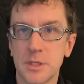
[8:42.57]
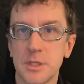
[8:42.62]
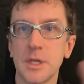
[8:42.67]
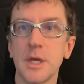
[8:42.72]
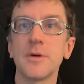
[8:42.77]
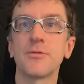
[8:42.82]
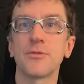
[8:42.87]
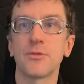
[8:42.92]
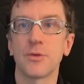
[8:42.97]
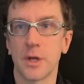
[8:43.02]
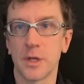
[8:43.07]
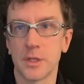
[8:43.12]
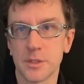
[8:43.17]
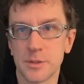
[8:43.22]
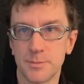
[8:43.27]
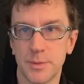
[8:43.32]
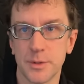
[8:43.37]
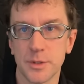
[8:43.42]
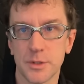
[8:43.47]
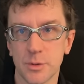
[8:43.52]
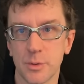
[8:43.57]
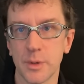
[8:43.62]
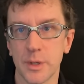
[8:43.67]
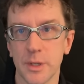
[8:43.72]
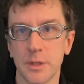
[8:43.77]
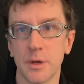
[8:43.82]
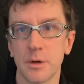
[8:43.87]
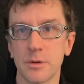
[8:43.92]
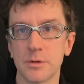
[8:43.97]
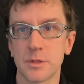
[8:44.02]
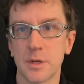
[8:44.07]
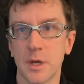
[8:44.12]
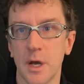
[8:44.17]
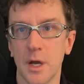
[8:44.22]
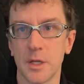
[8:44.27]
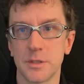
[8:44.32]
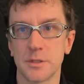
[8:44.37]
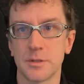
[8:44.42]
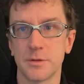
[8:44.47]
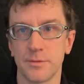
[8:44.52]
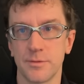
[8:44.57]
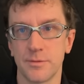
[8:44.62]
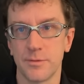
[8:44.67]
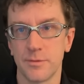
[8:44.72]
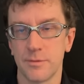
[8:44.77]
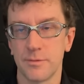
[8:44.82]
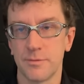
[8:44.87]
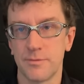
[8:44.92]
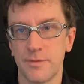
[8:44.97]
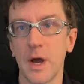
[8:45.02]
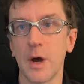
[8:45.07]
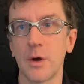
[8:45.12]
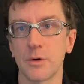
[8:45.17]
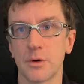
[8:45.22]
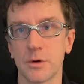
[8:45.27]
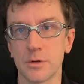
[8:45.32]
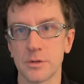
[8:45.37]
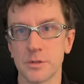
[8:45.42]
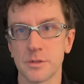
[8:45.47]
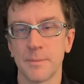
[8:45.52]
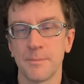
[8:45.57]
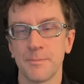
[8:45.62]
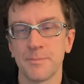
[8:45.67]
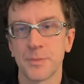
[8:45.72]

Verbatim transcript: difference between those kinds of founders.